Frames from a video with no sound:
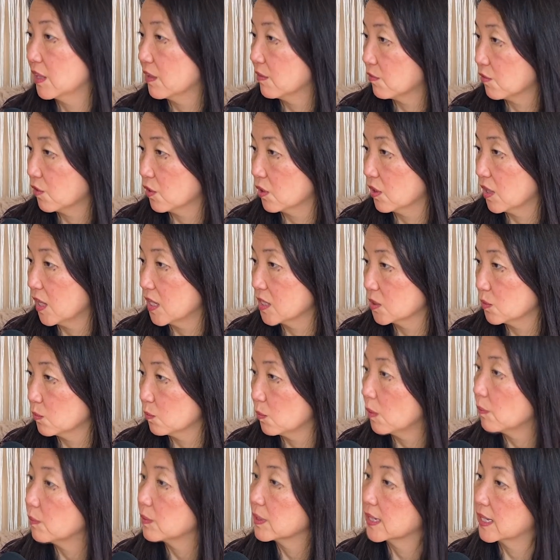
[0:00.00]
Will they
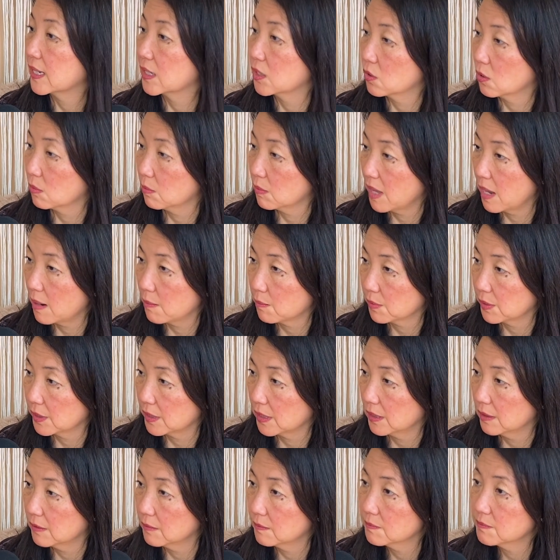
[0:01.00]
fertilize? And will we get a normal
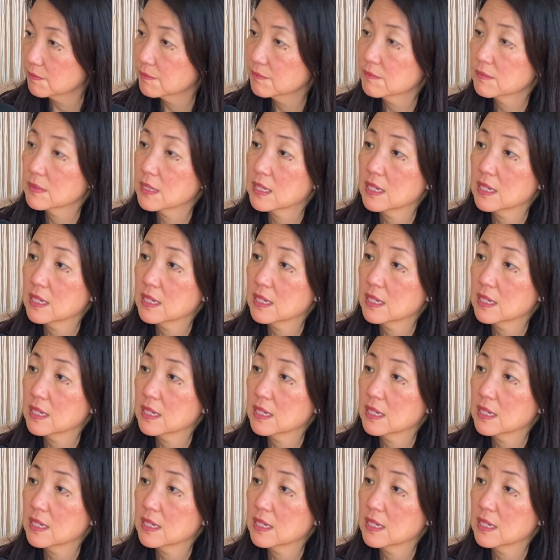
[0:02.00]
embryo?